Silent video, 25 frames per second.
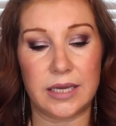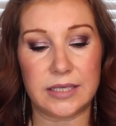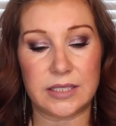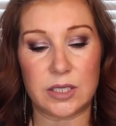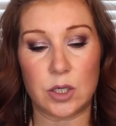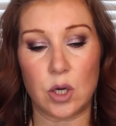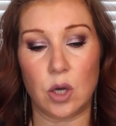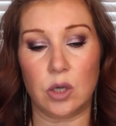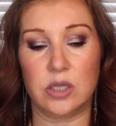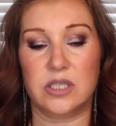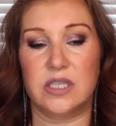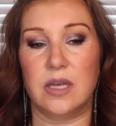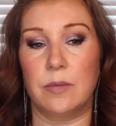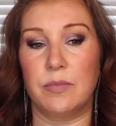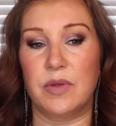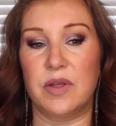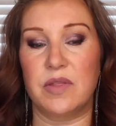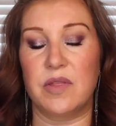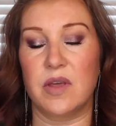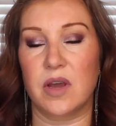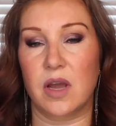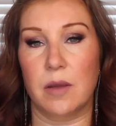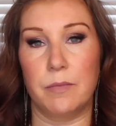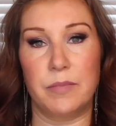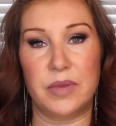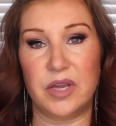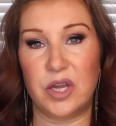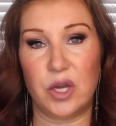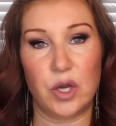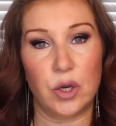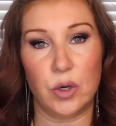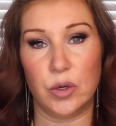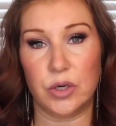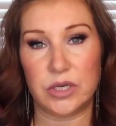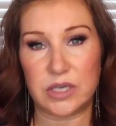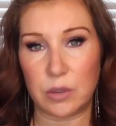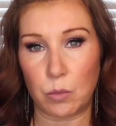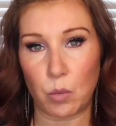It's not something that can be
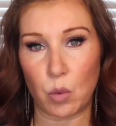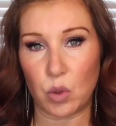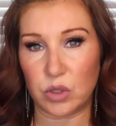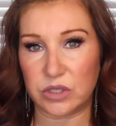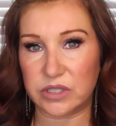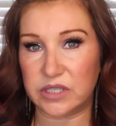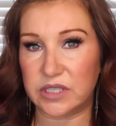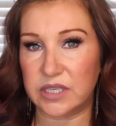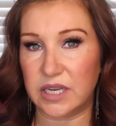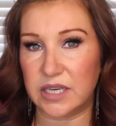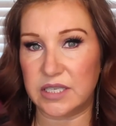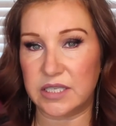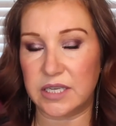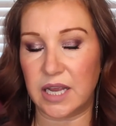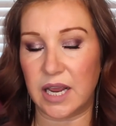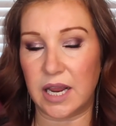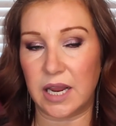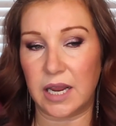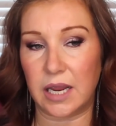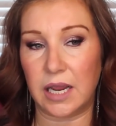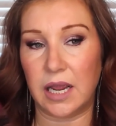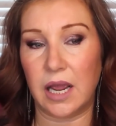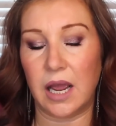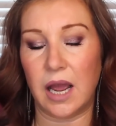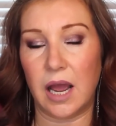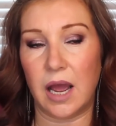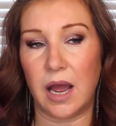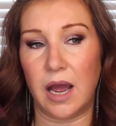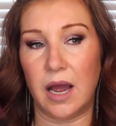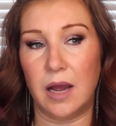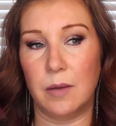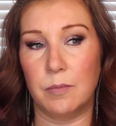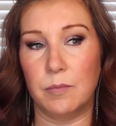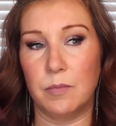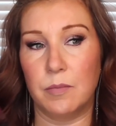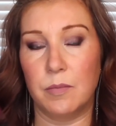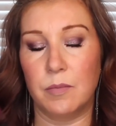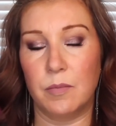cured in one sitting.
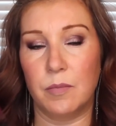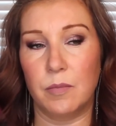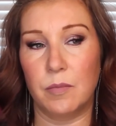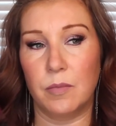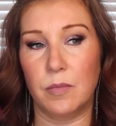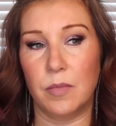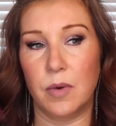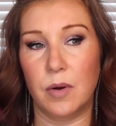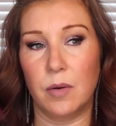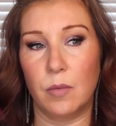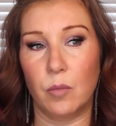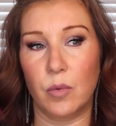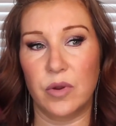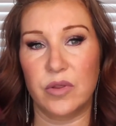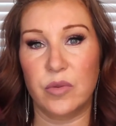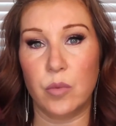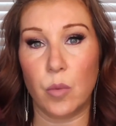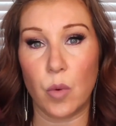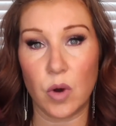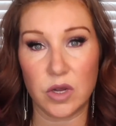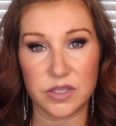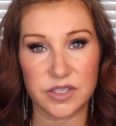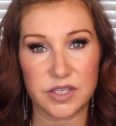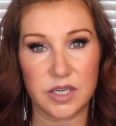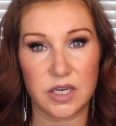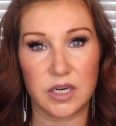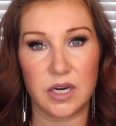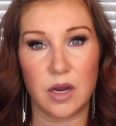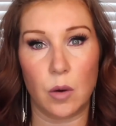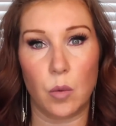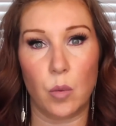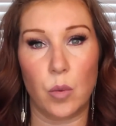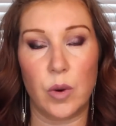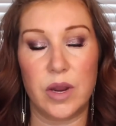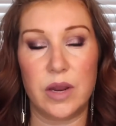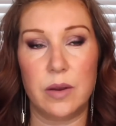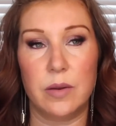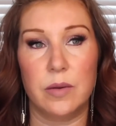With
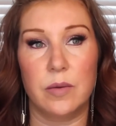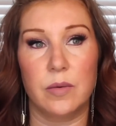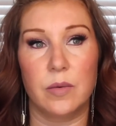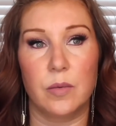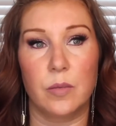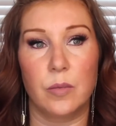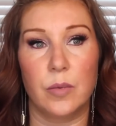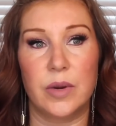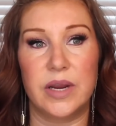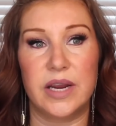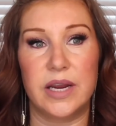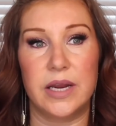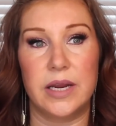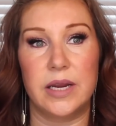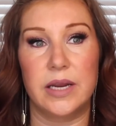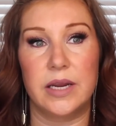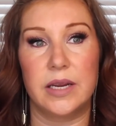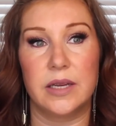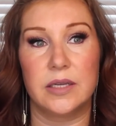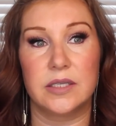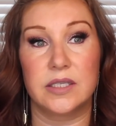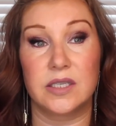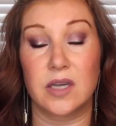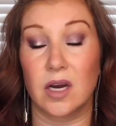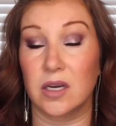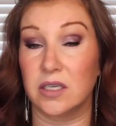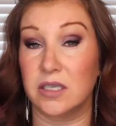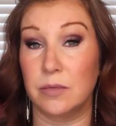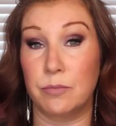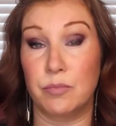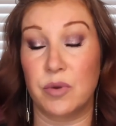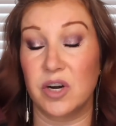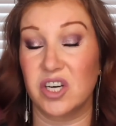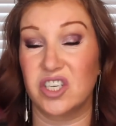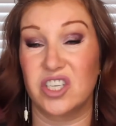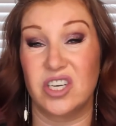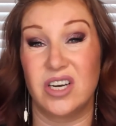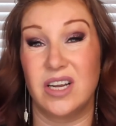Watson, we
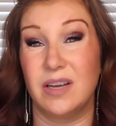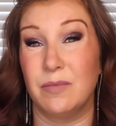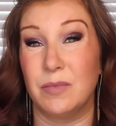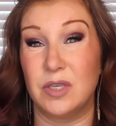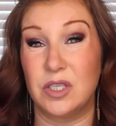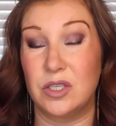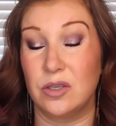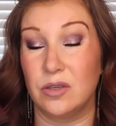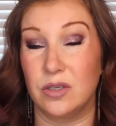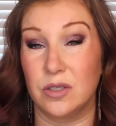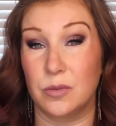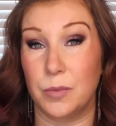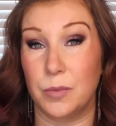started brushing him as